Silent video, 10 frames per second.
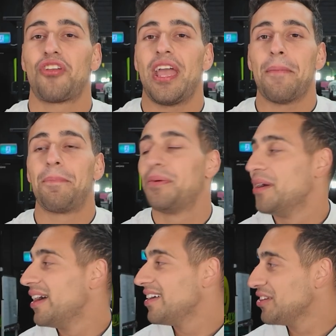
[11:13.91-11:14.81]
champ,
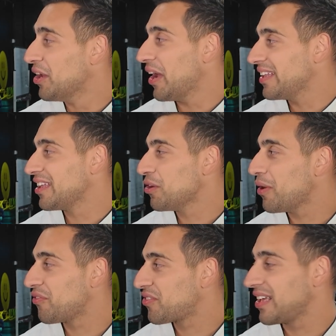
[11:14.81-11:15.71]
in the
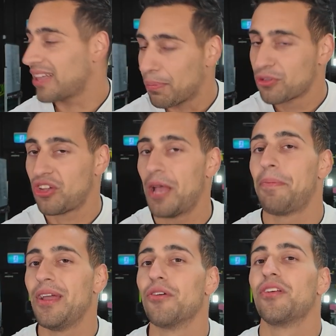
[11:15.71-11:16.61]
UFC double
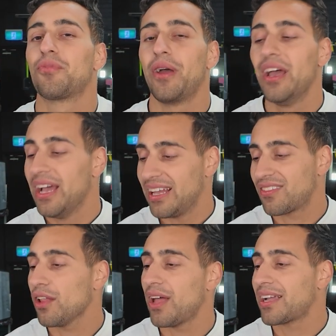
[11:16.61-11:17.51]
champ eras.
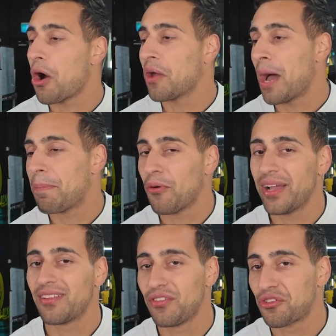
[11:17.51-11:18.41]
It's not like going up a
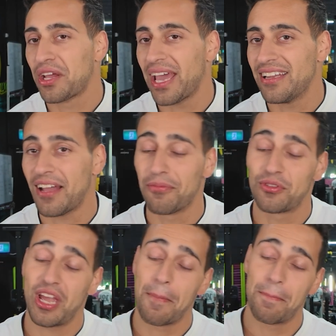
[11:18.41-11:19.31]
weight division and getting
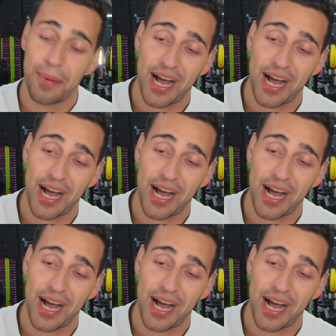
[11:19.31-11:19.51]
double champ.